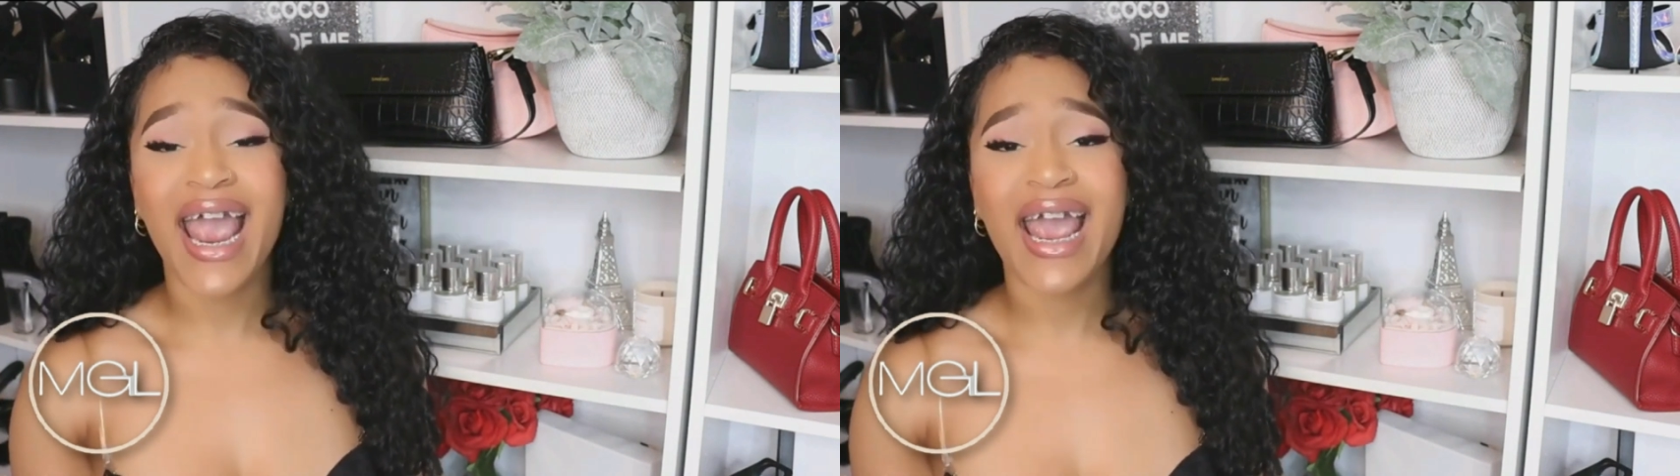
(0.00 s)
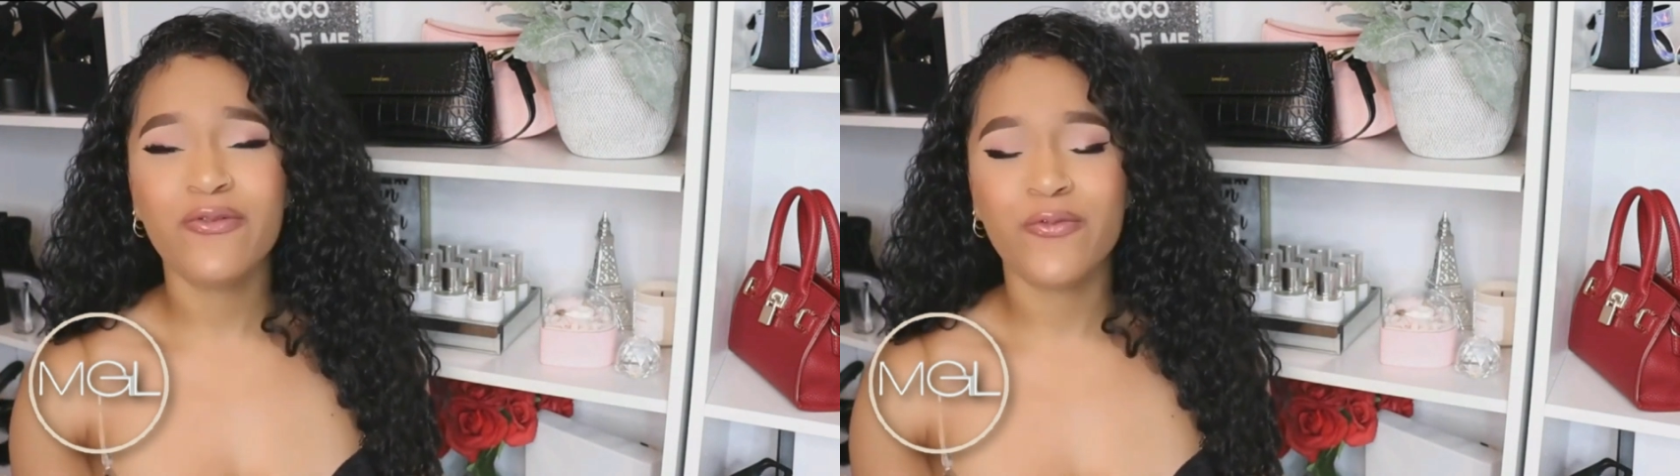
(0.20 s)

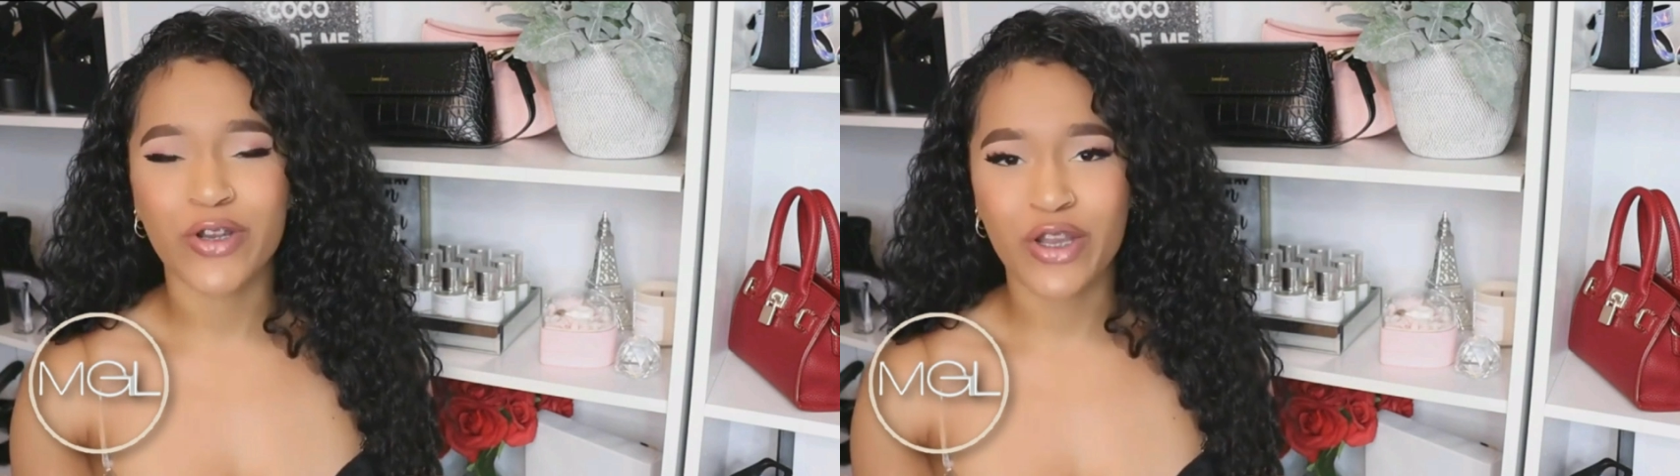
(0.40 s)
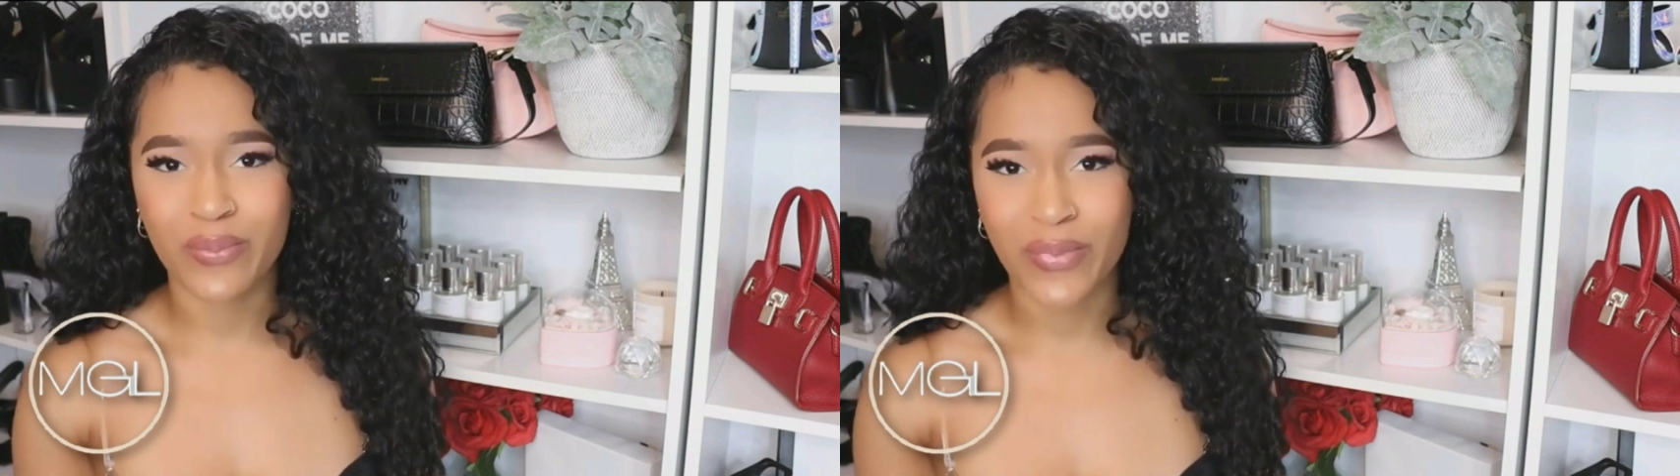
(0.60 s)
and
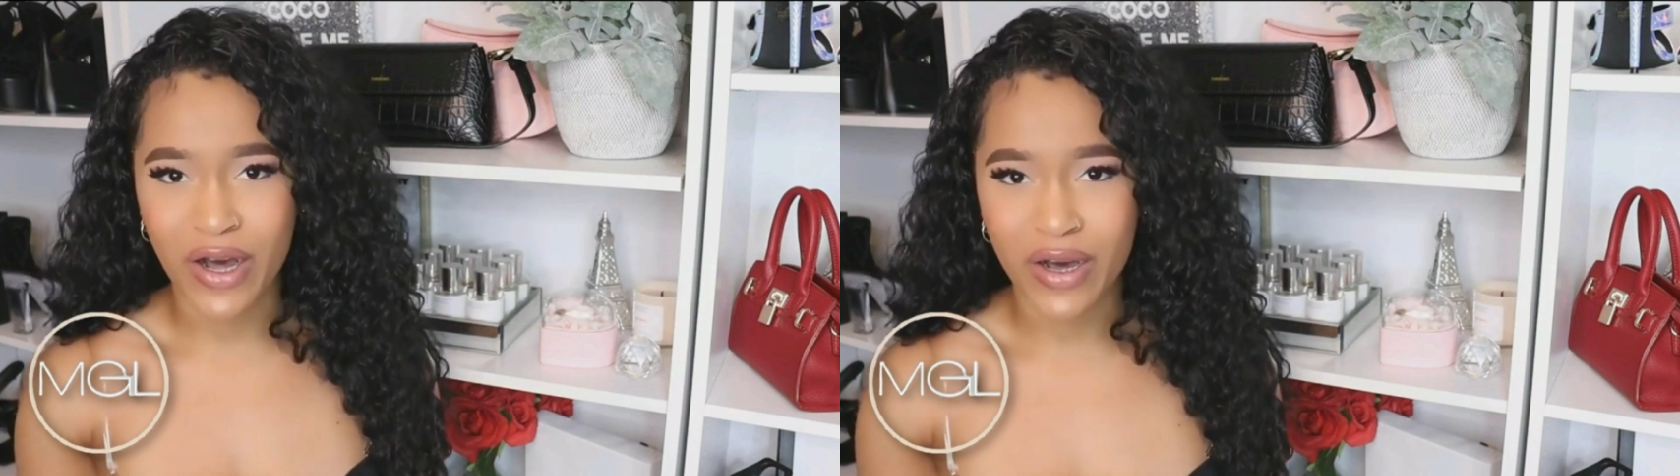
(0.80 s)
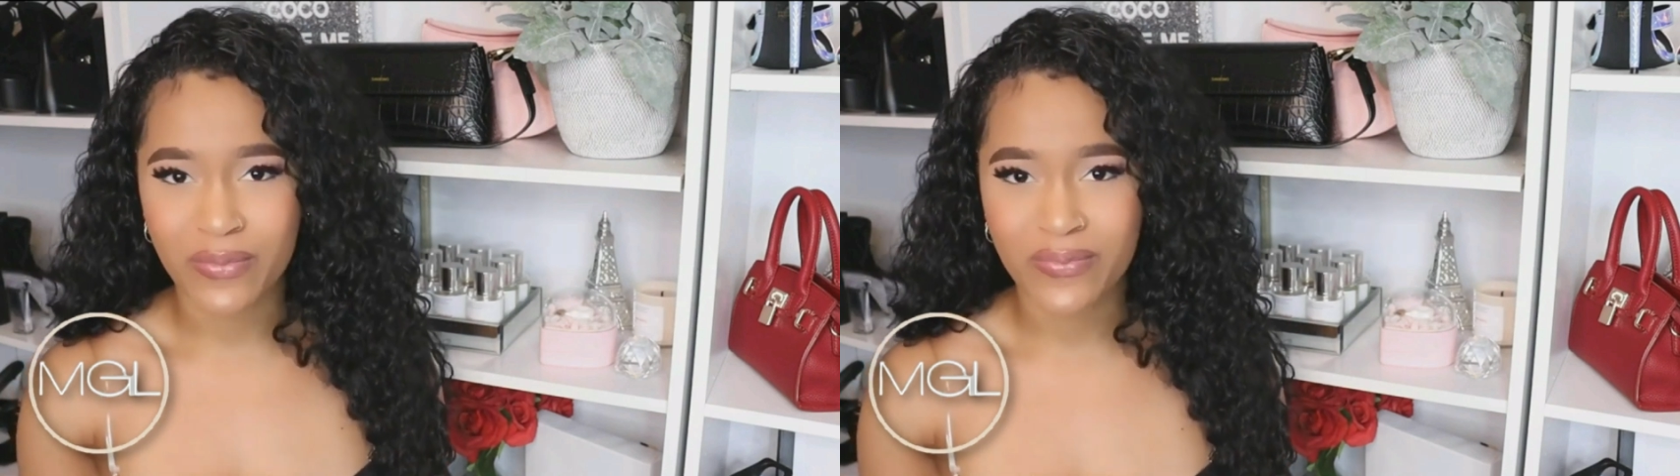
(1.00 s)
for your
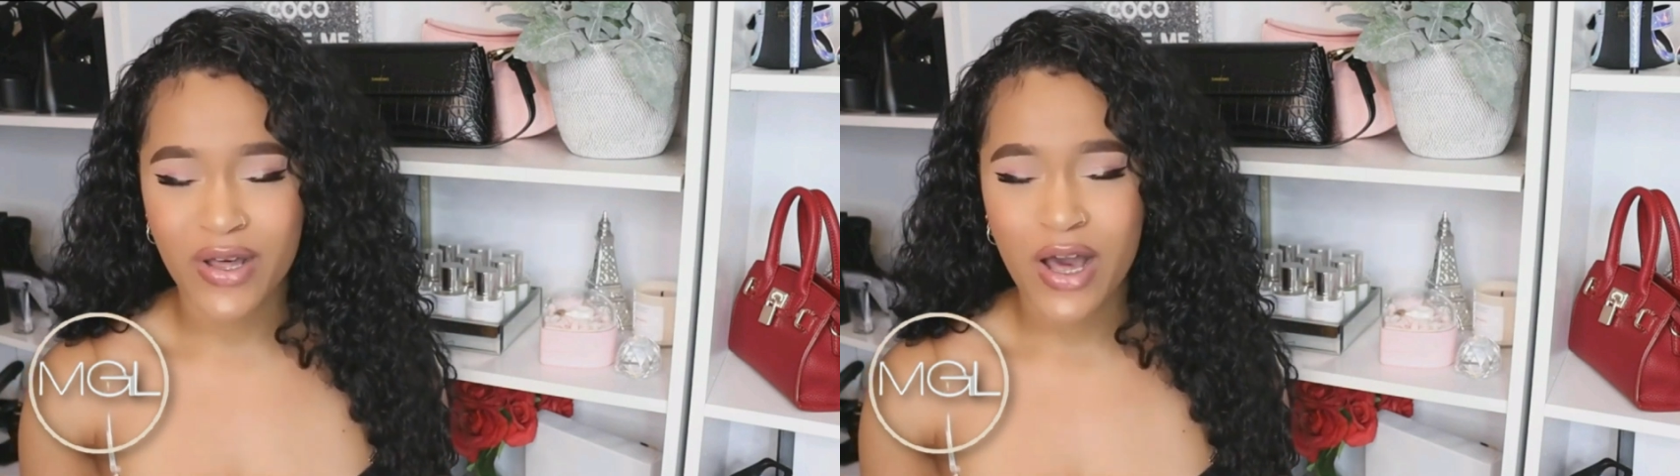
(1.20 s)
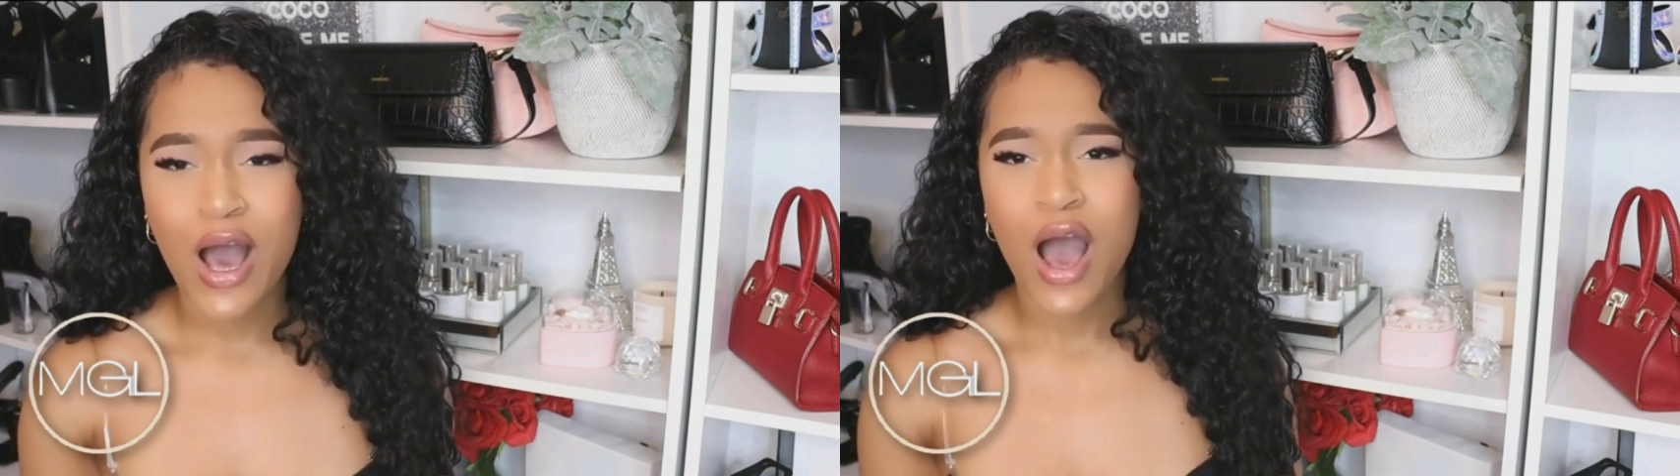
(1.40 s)
bum.